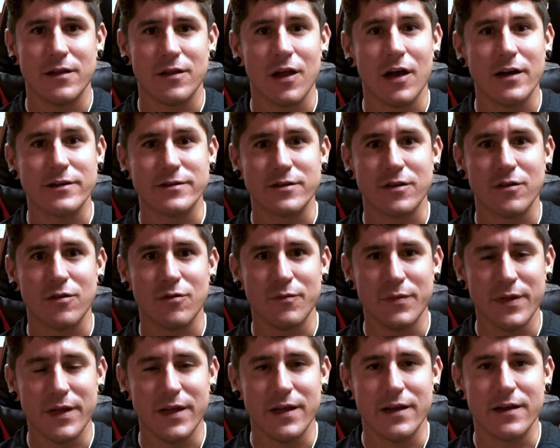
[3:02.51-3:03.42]
Logical
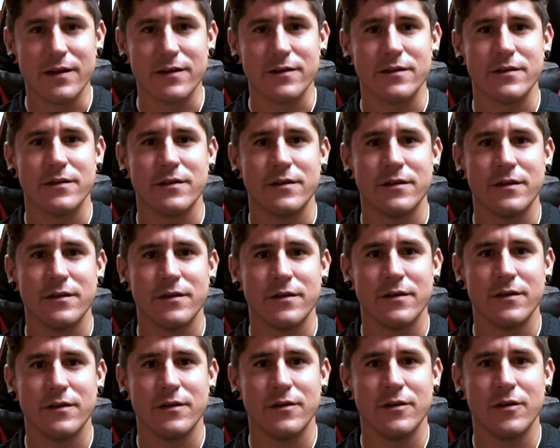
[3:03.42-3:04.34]
beings,
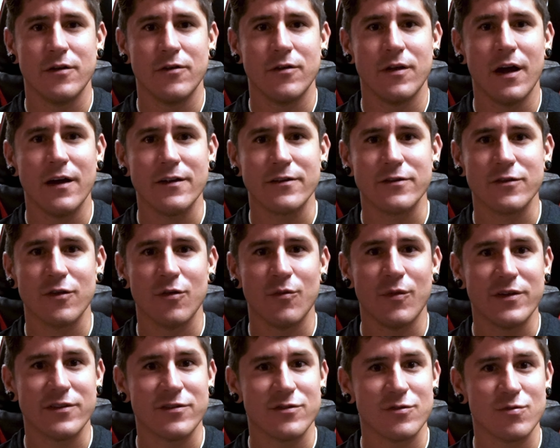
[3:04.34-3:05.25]
you know, not so
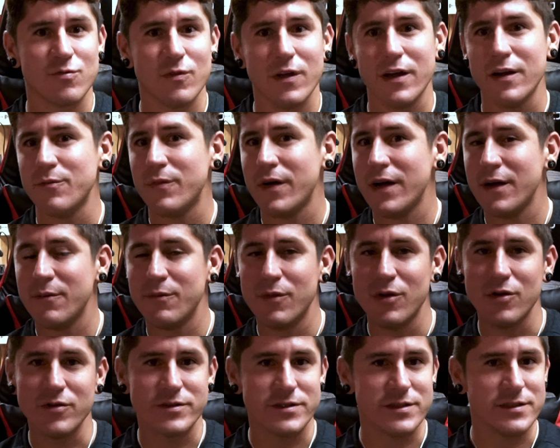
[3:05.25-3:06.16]
much swayed by
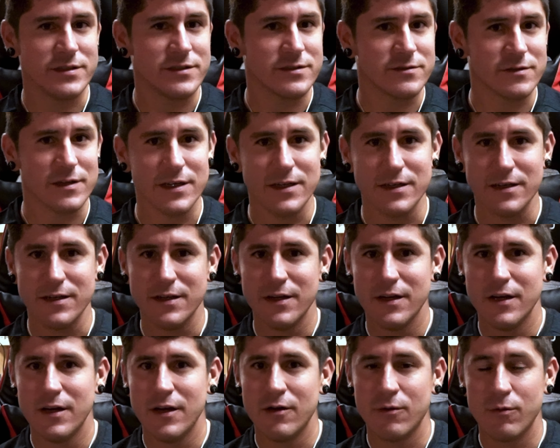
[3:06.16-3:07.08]
emotions, right?
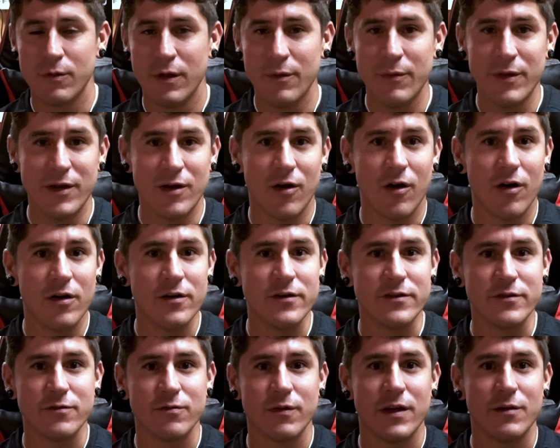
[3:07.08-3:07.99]
Women are
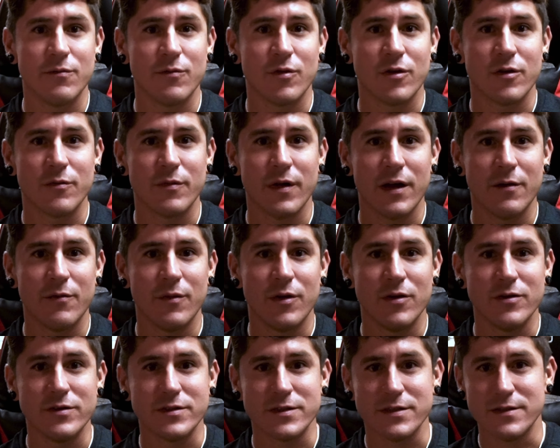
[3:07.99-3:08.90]
swayed more by
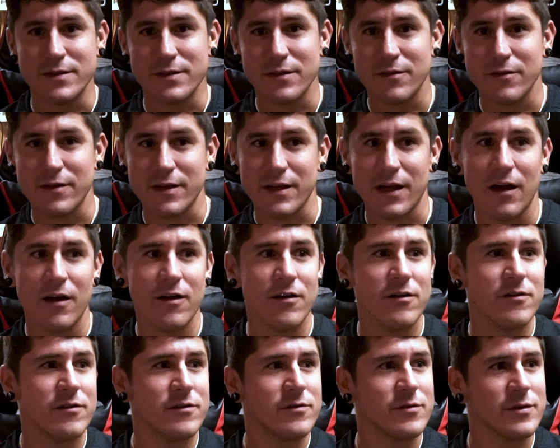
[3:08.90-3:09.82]
emotions. They're like,
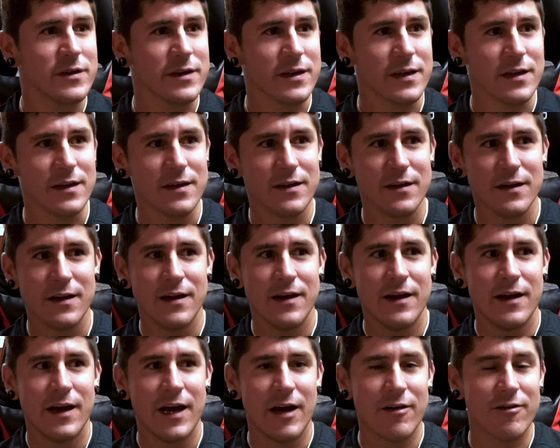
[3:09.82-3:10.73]
oh, like,
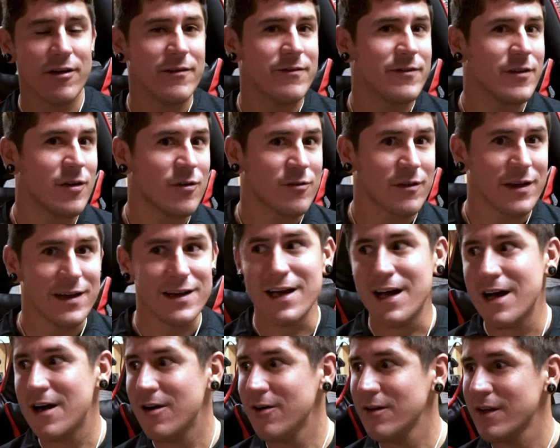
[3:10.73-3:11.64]
how do I feel right
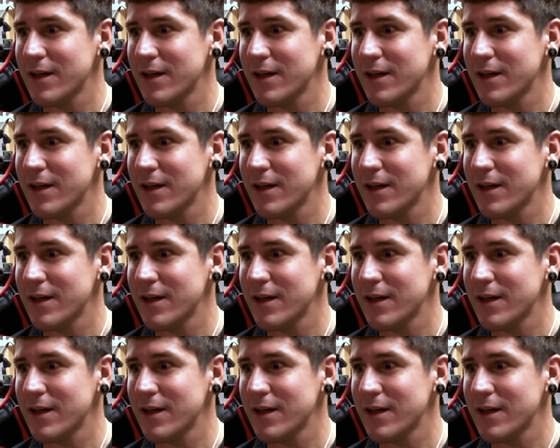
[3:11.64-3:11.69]
now?